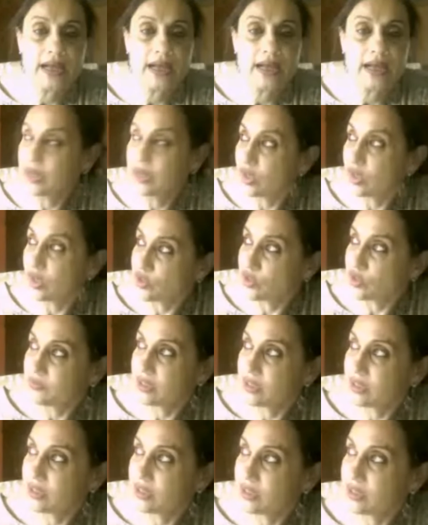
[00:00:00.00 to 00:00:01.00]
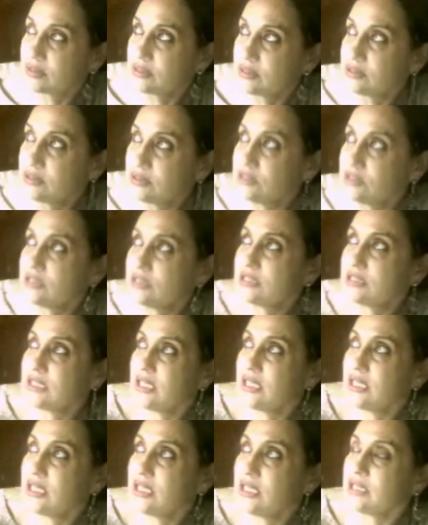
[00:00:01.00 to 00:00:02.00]
because of the curtains.
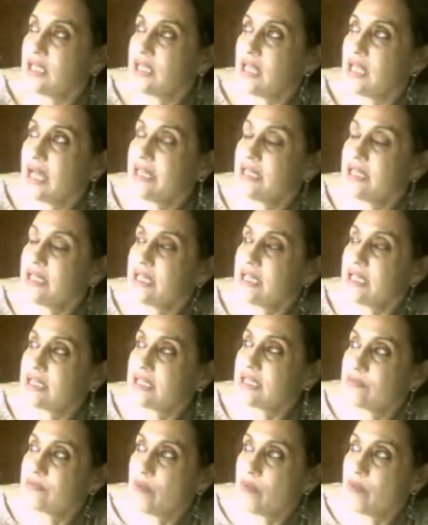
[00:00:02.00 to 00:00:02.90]
The light is